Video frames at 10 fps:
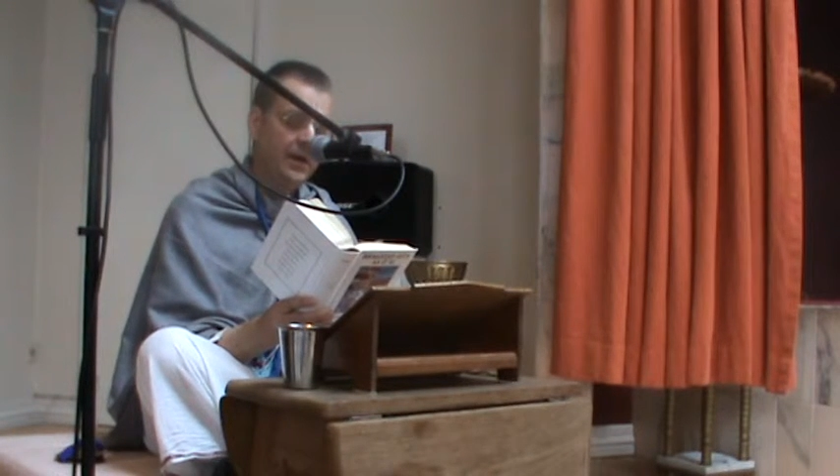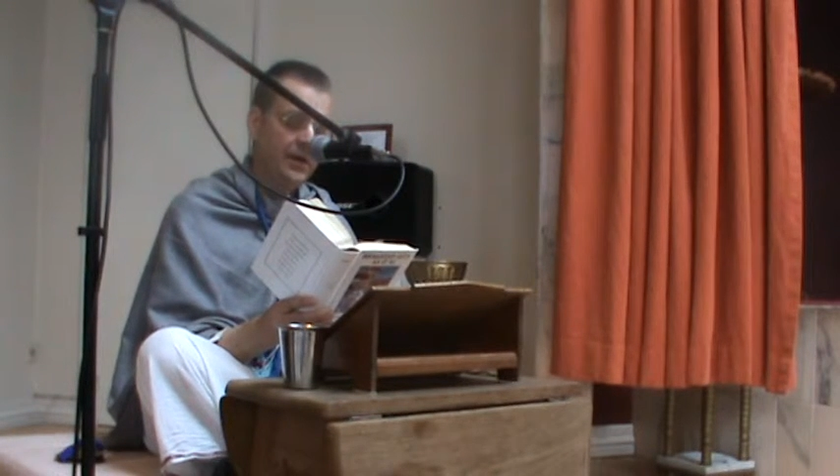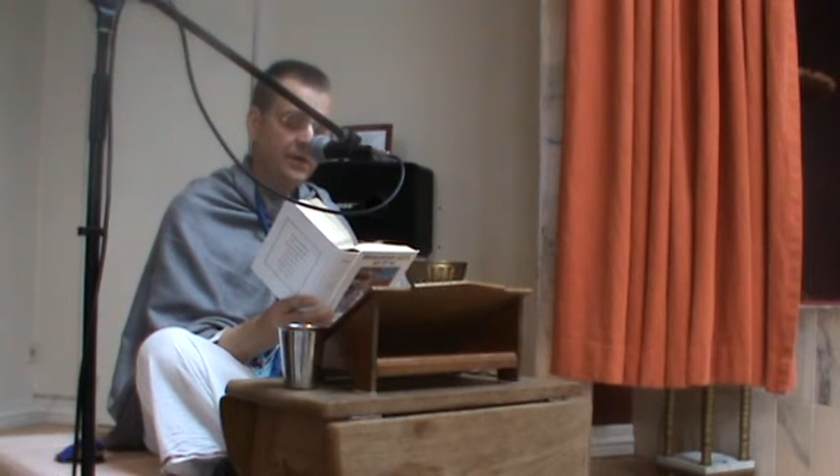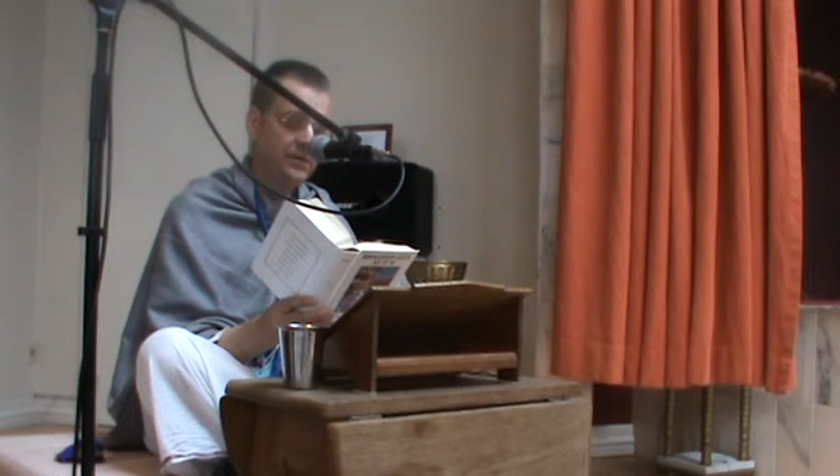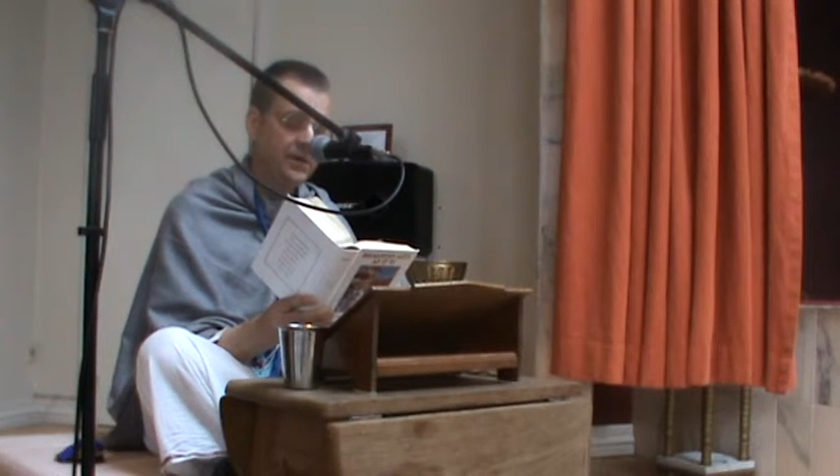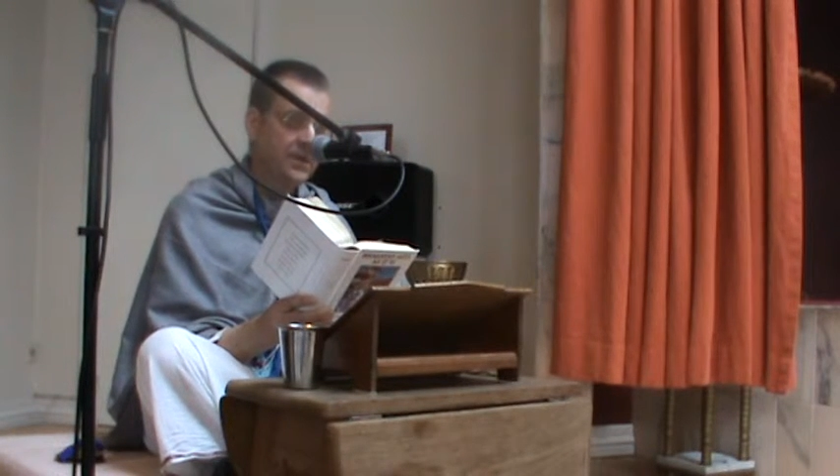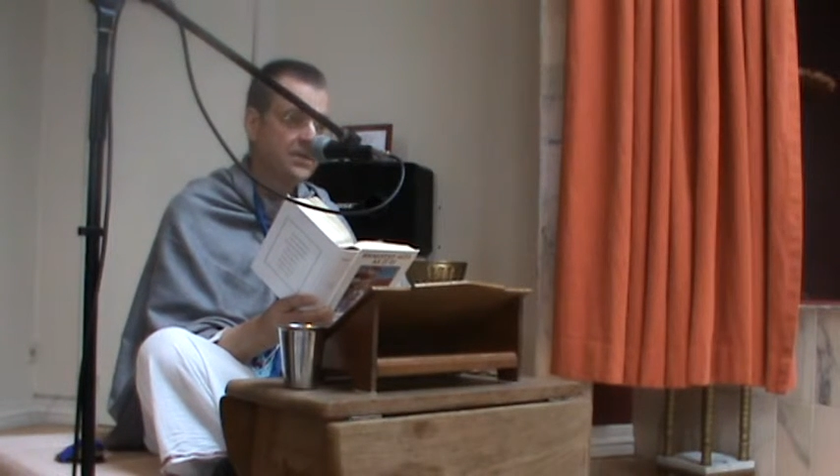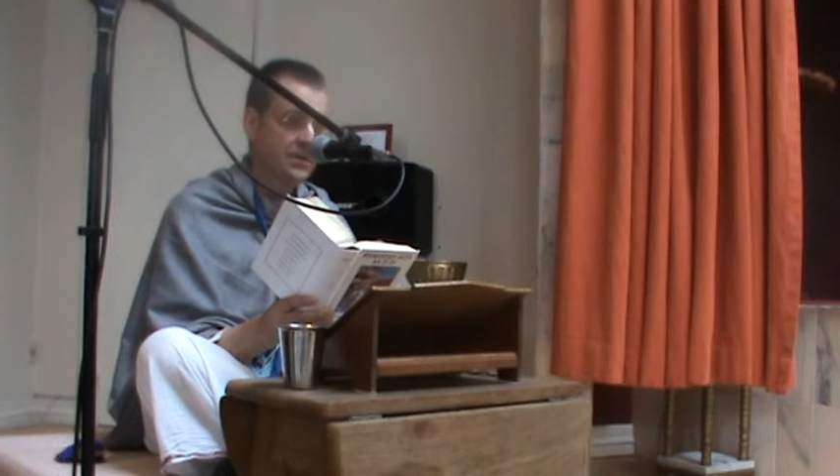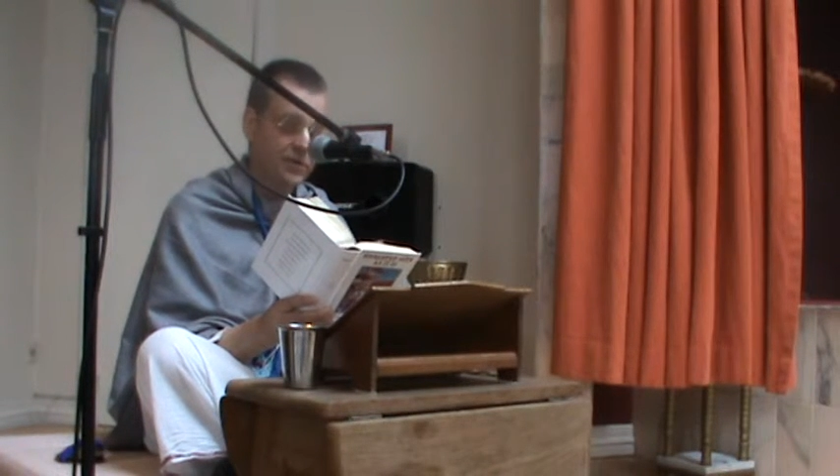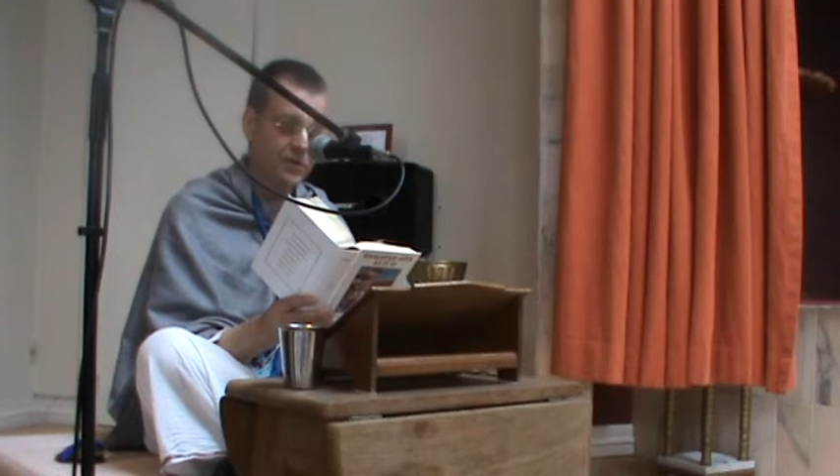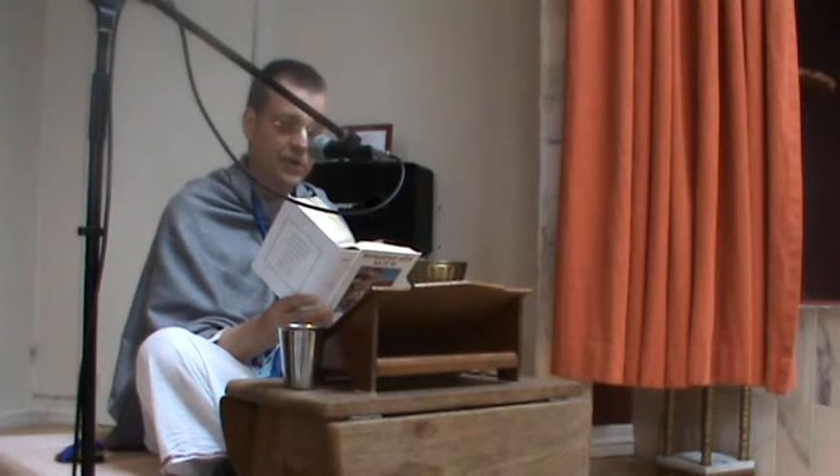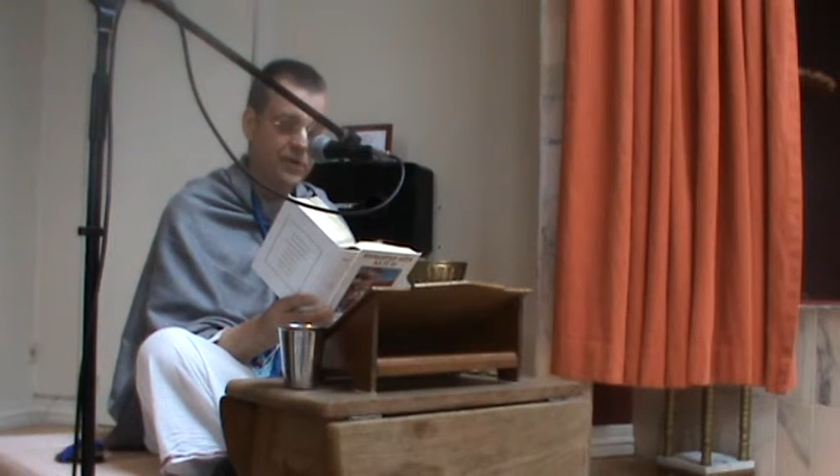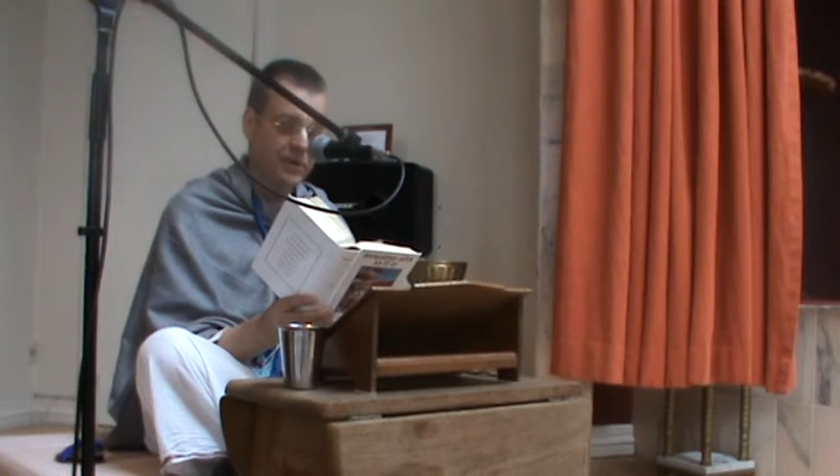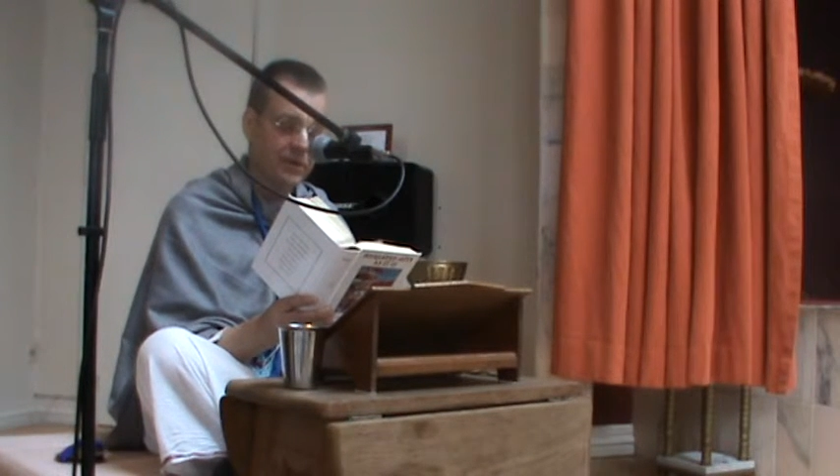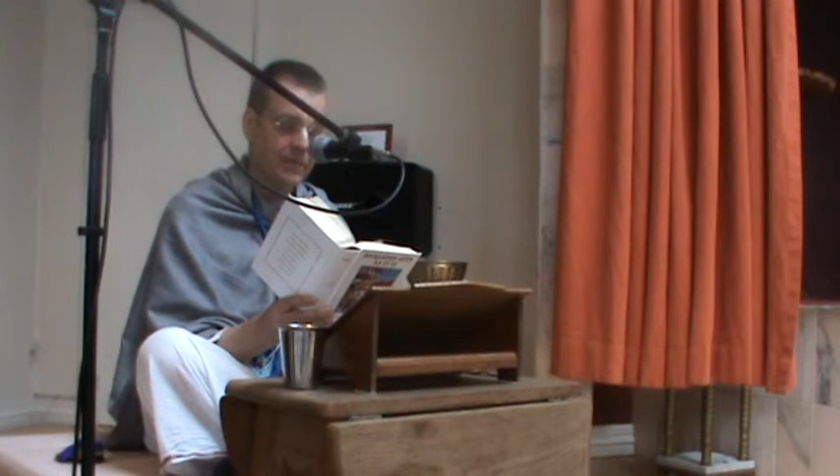and under his
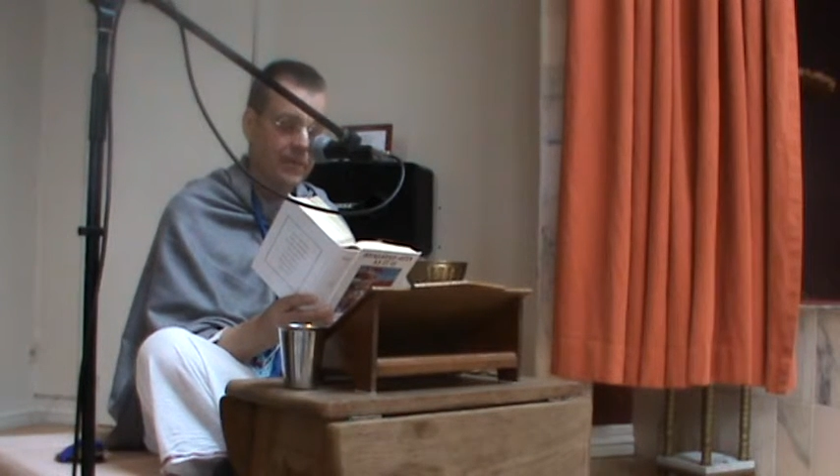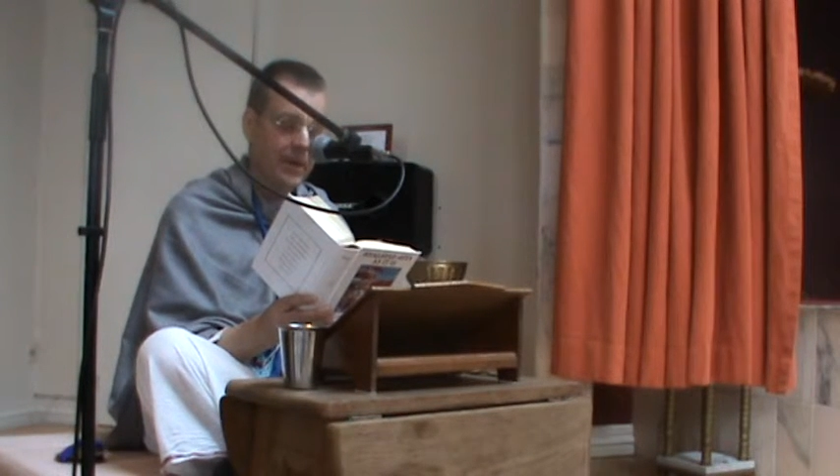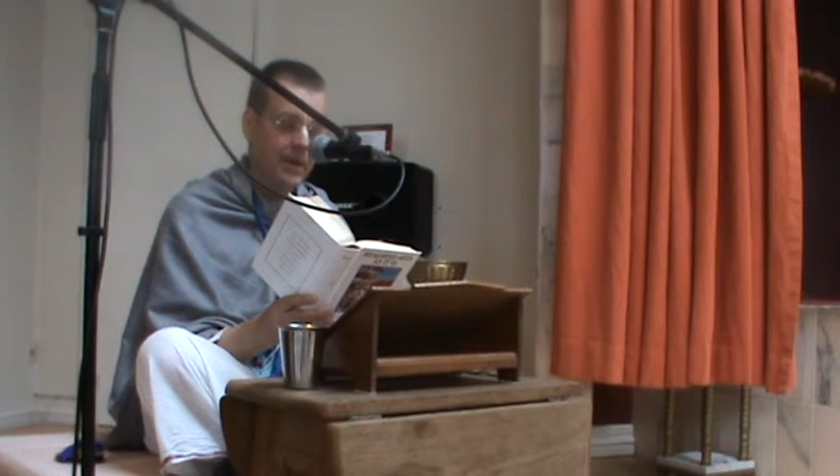instruction,